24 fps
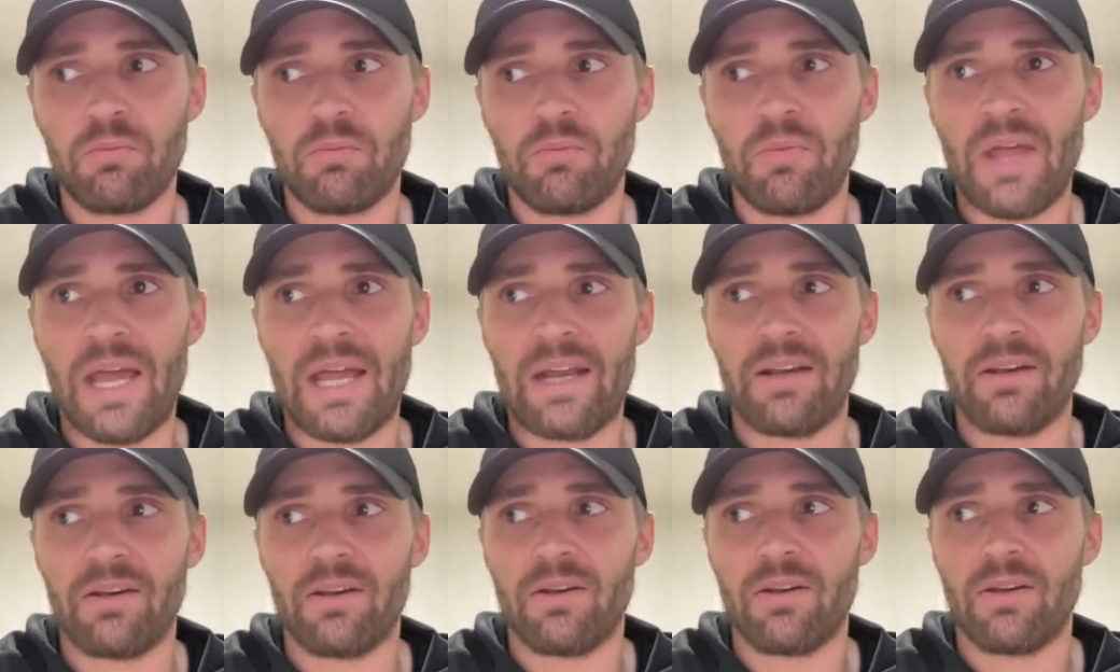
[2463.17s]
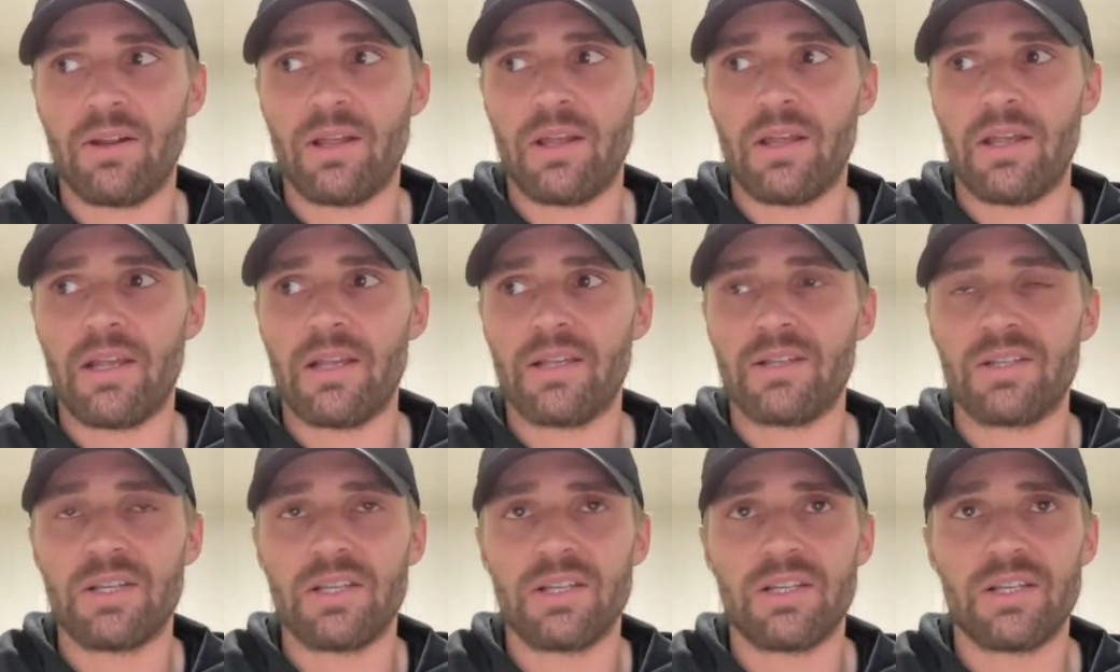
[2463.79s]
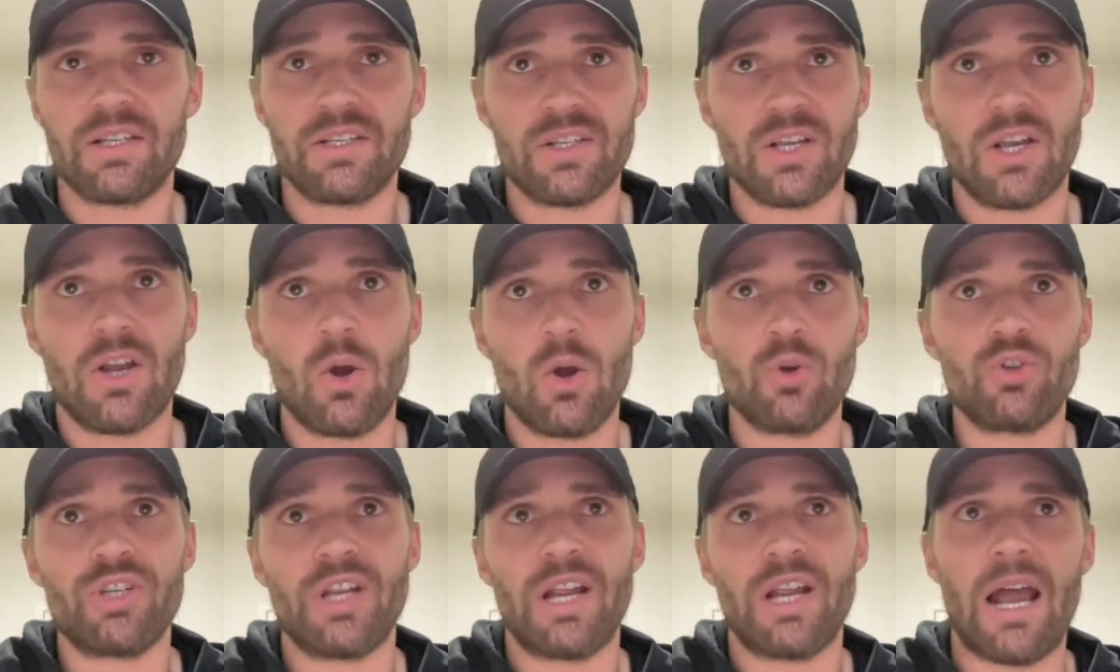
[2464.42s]
that is a
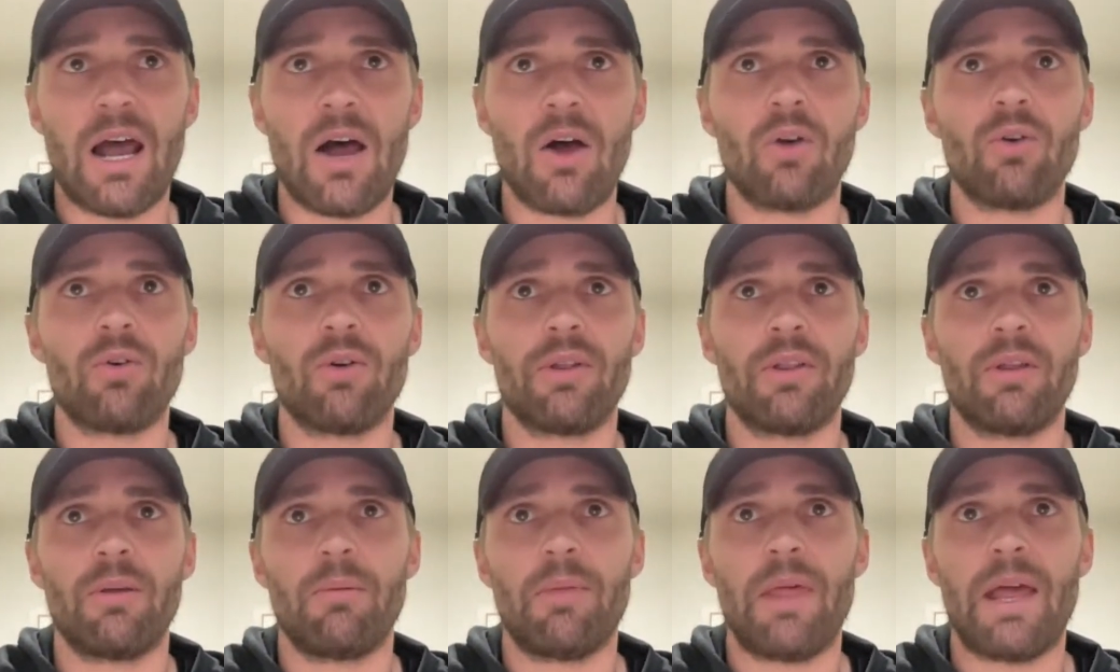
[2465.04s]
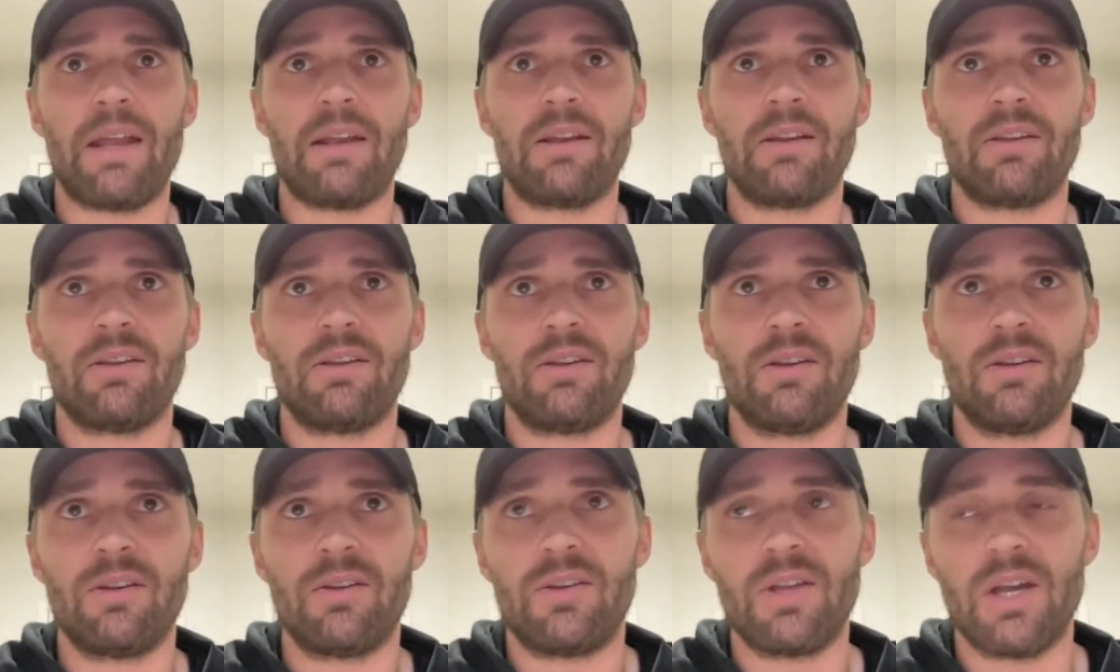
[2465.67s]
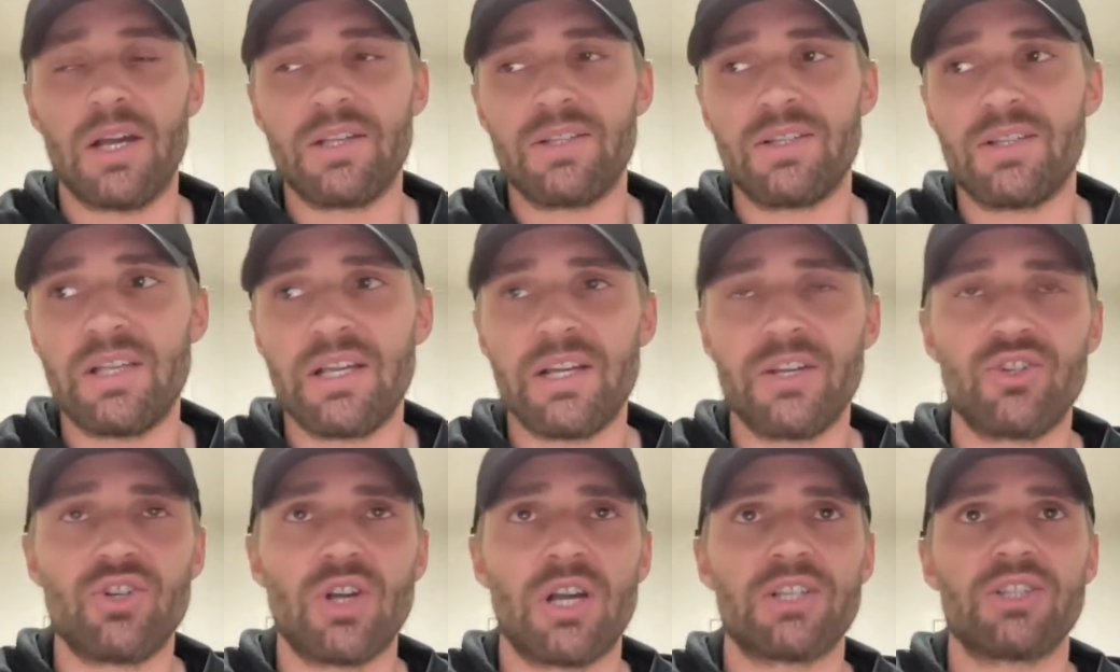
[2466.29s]
coaching algorithm that does the
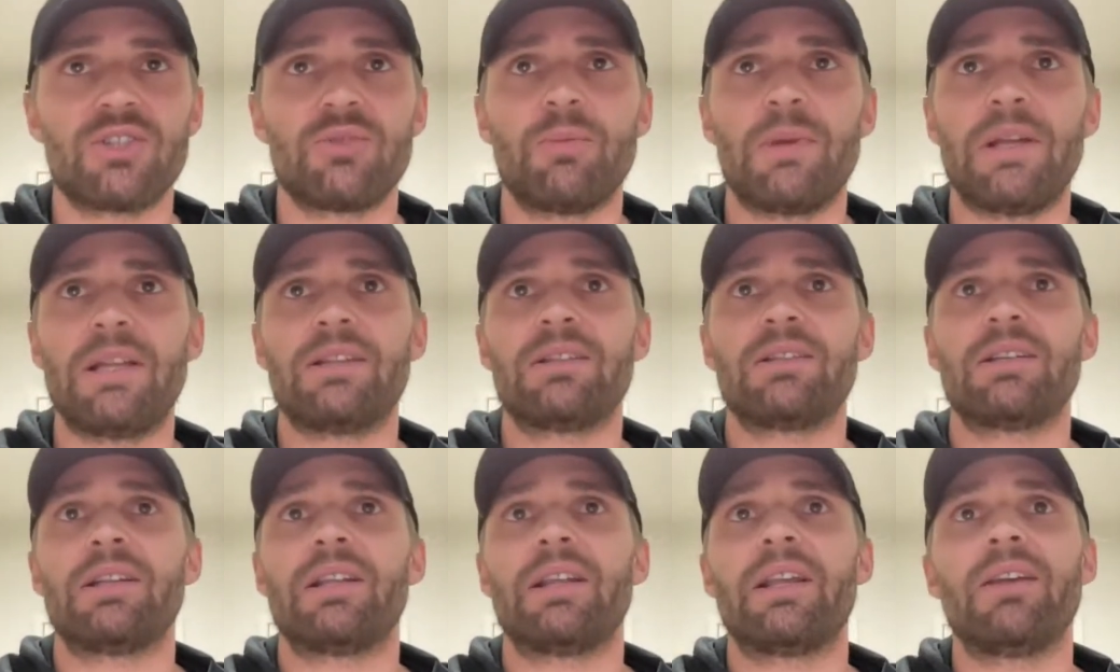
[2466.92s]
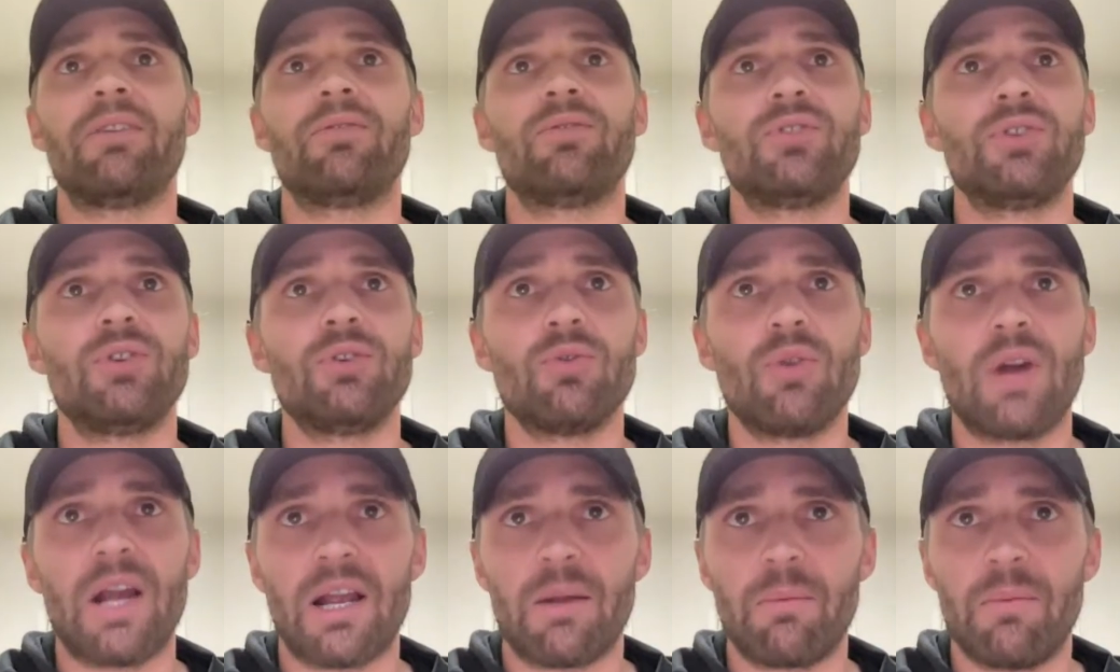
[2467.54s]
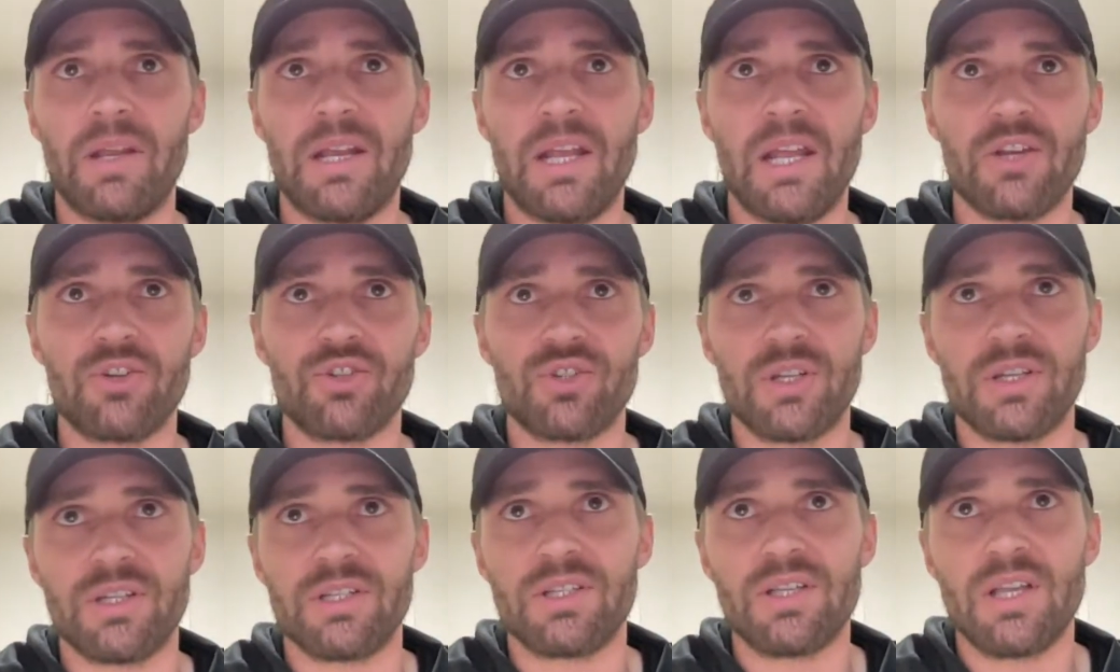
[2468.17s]
adjustments and gives you
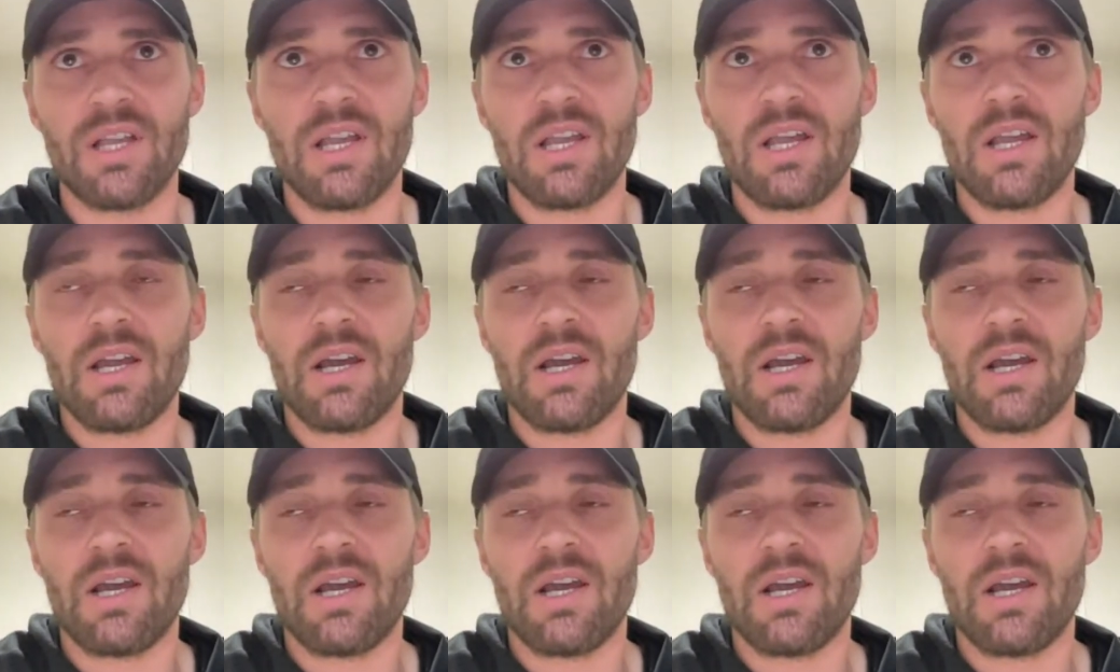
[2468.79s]
recommendations